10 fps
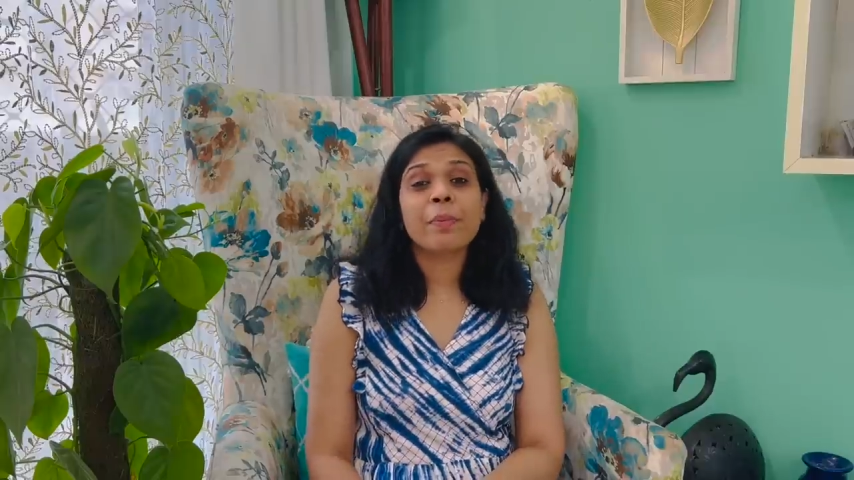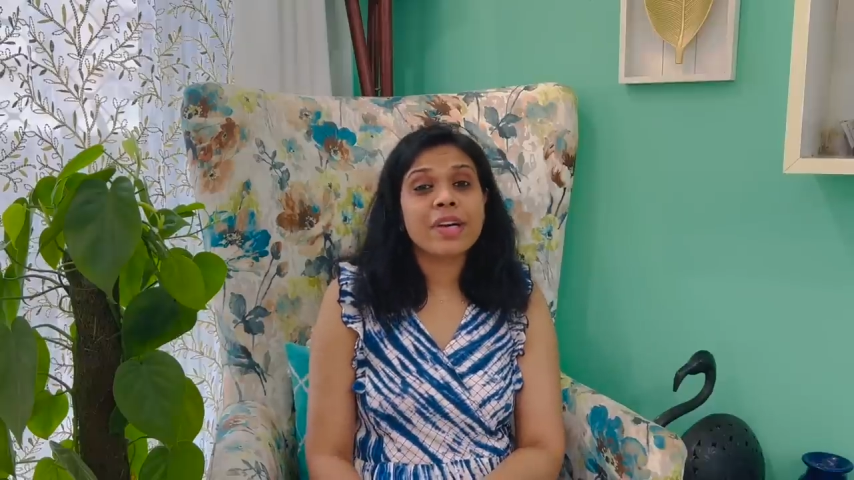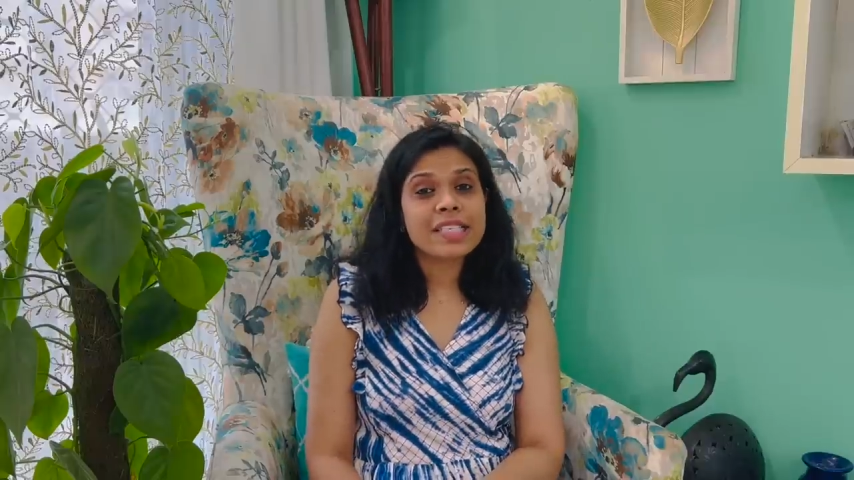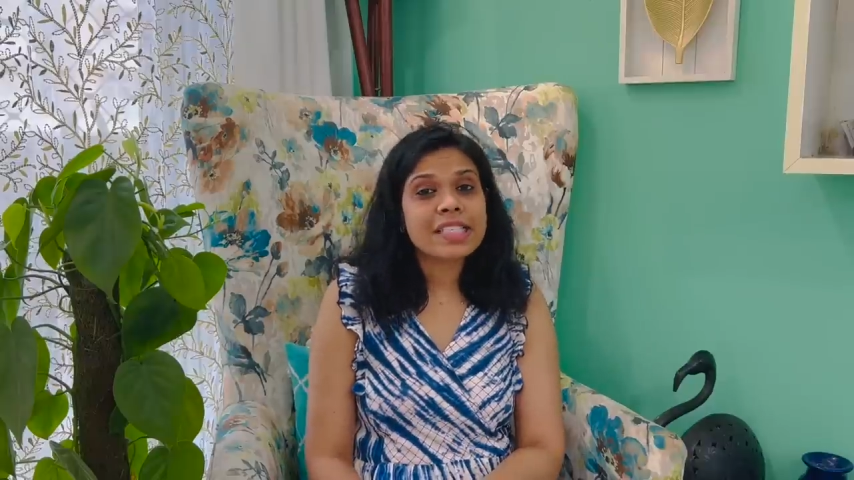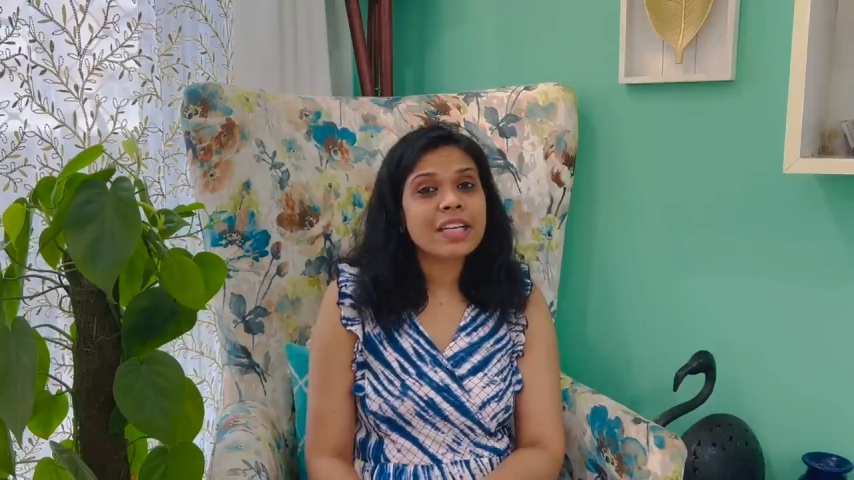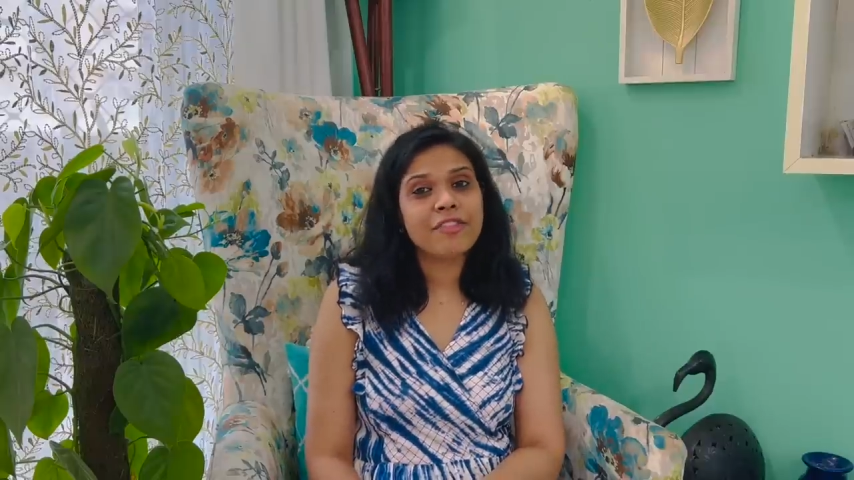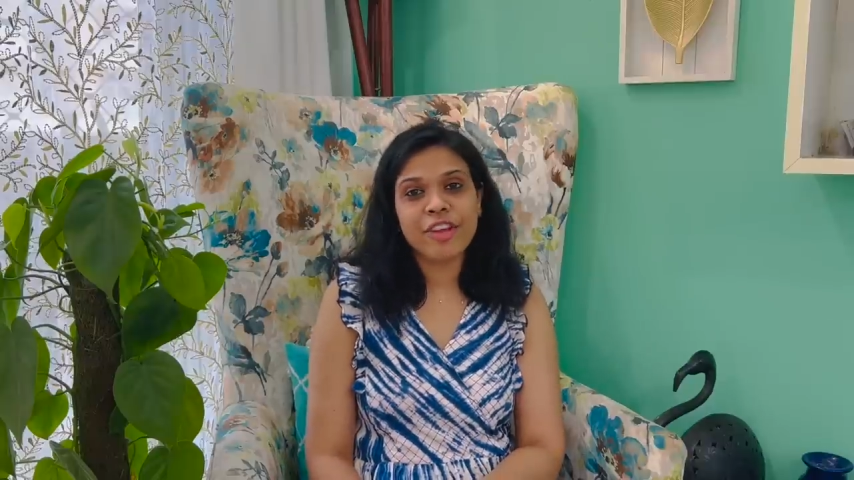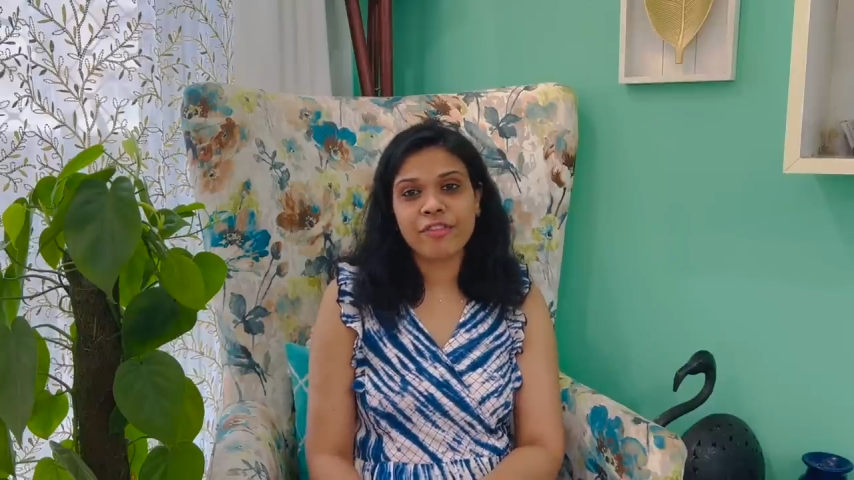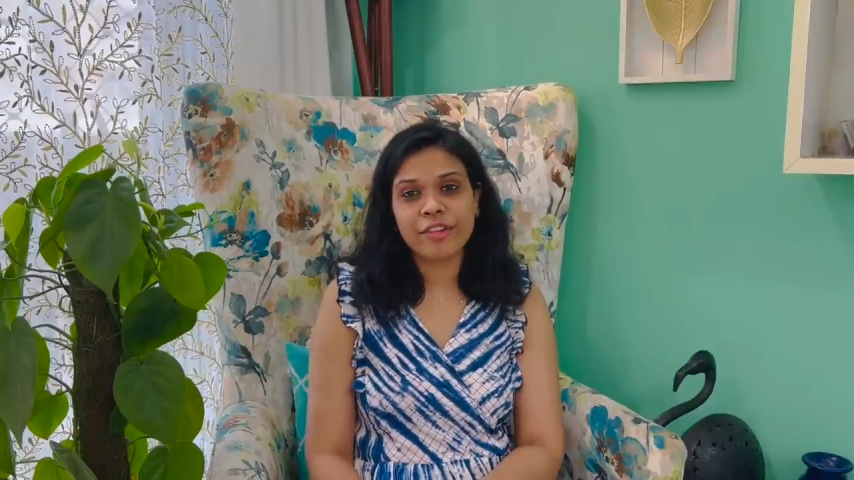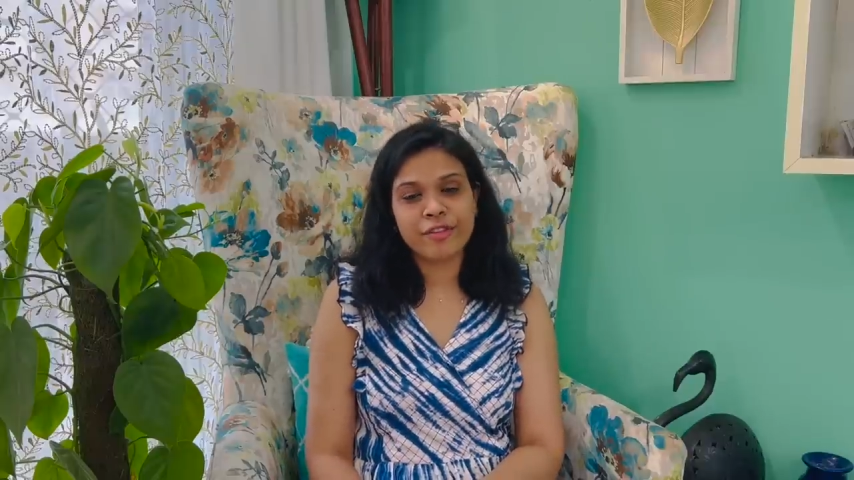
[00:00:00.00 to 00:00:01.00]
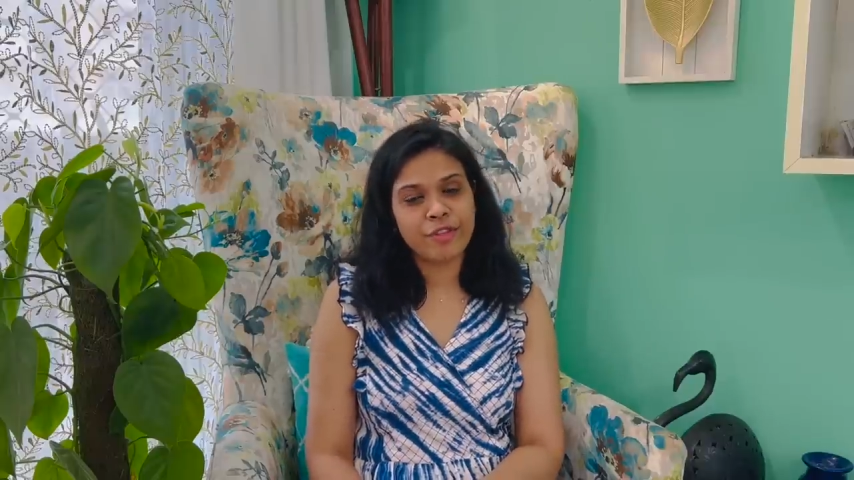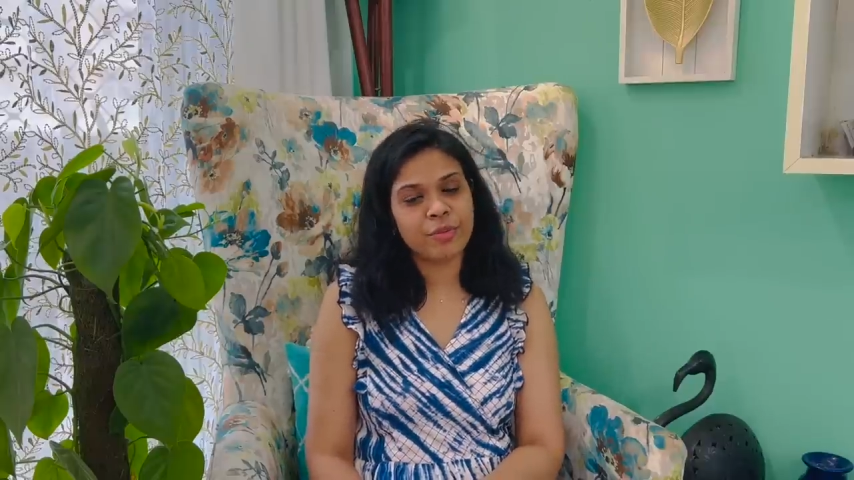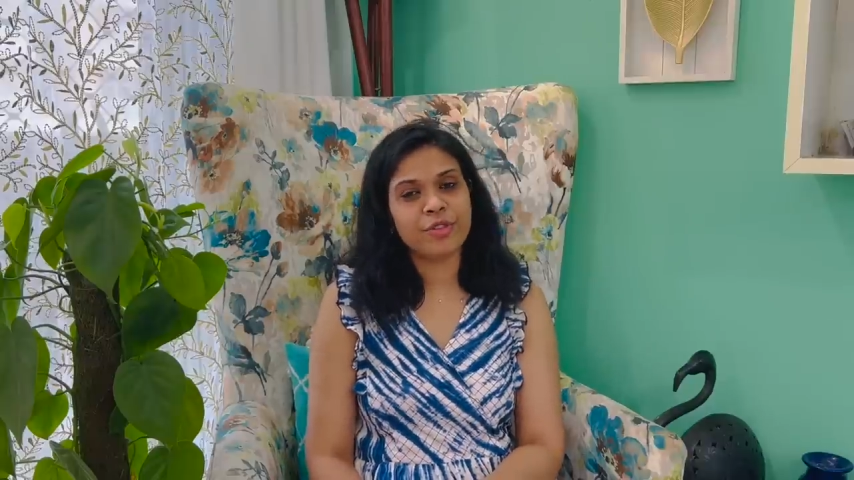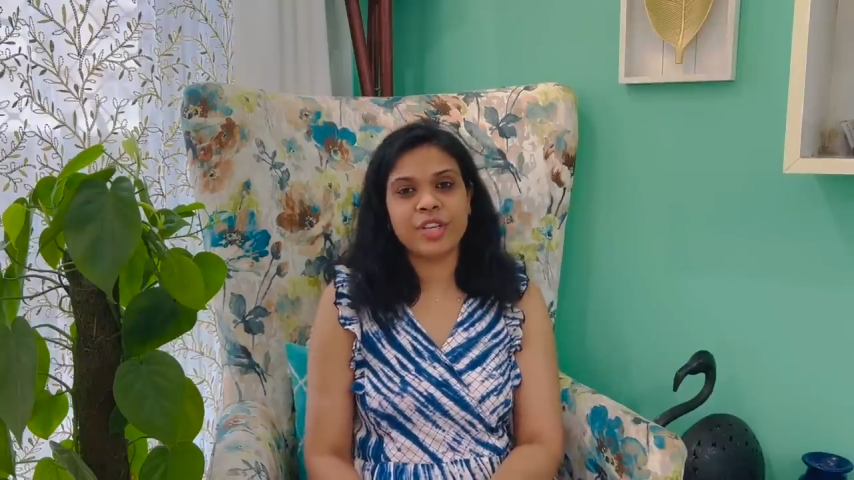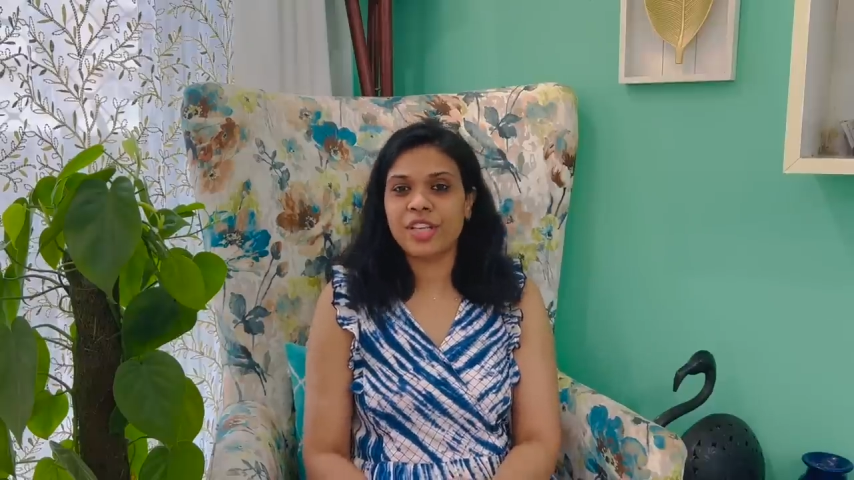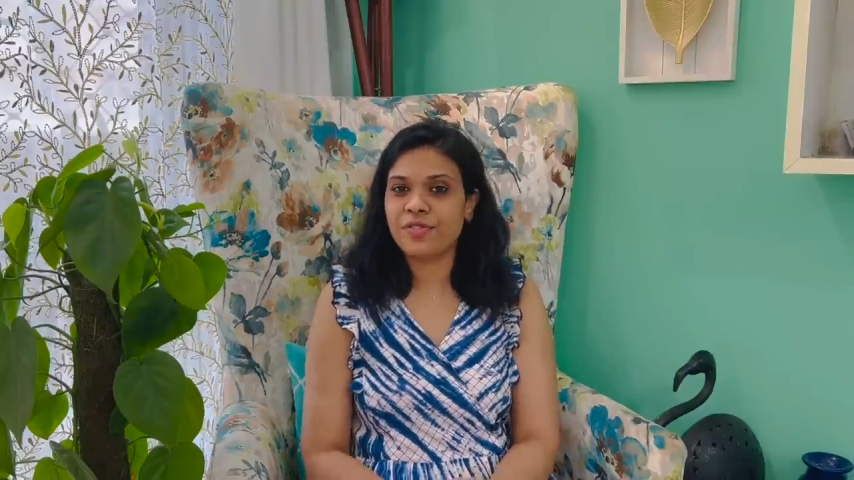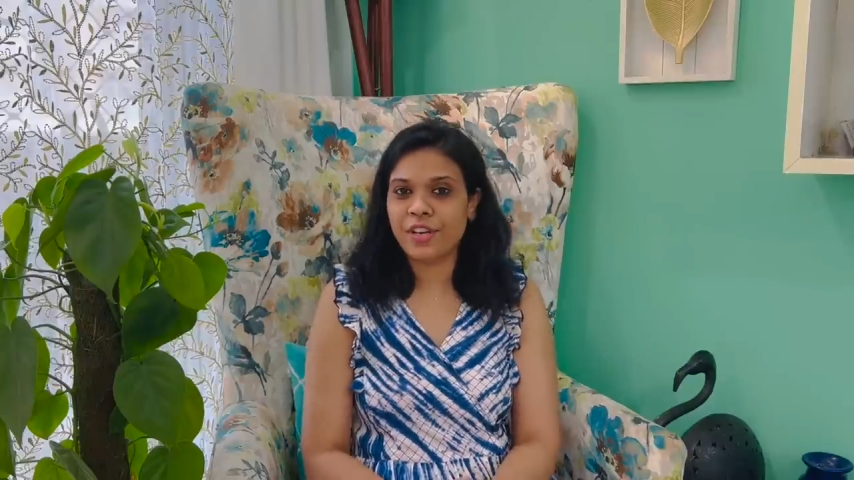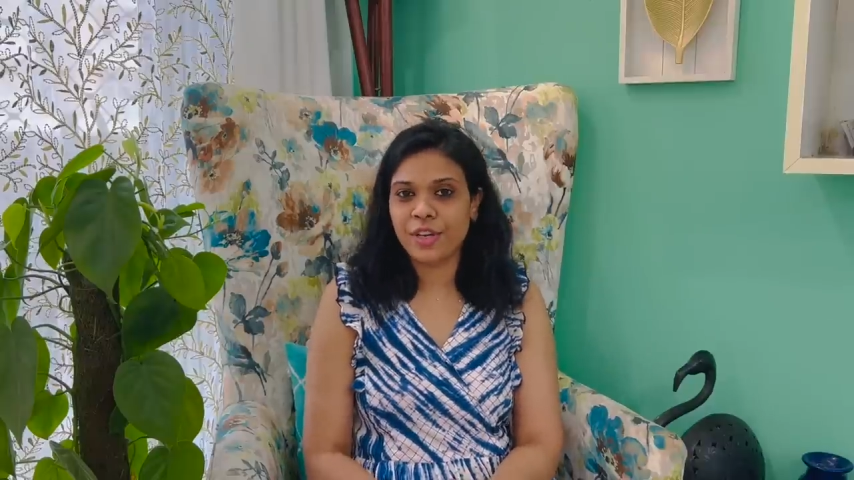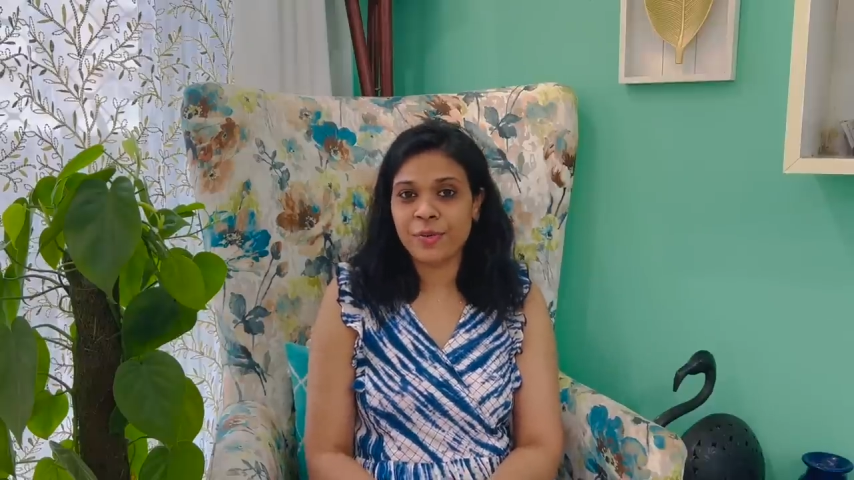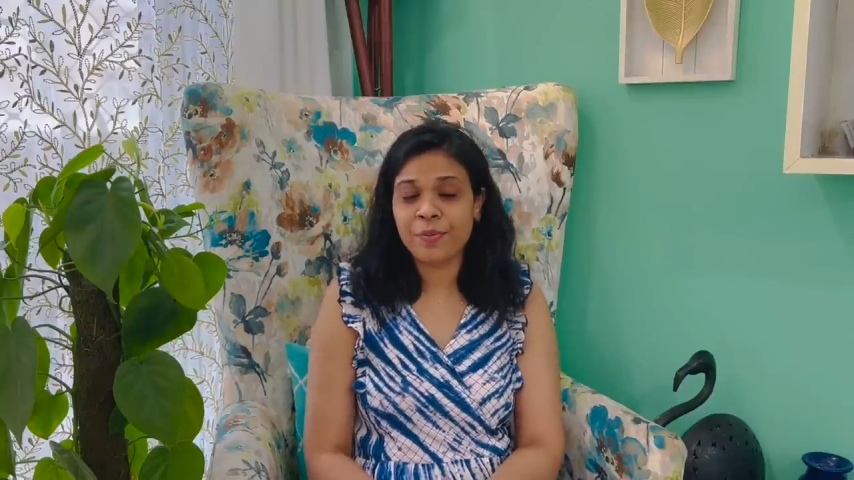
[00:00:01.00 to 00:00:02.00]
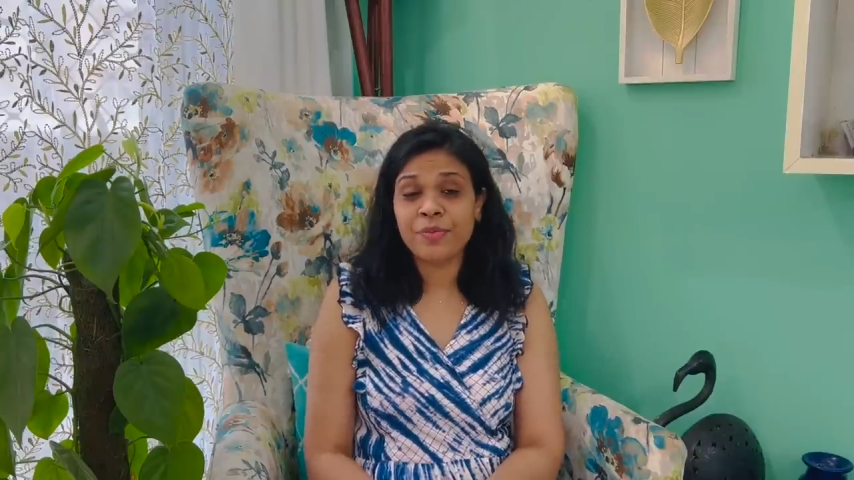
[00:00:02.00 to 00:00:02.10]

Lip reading: personal favorite from today's video.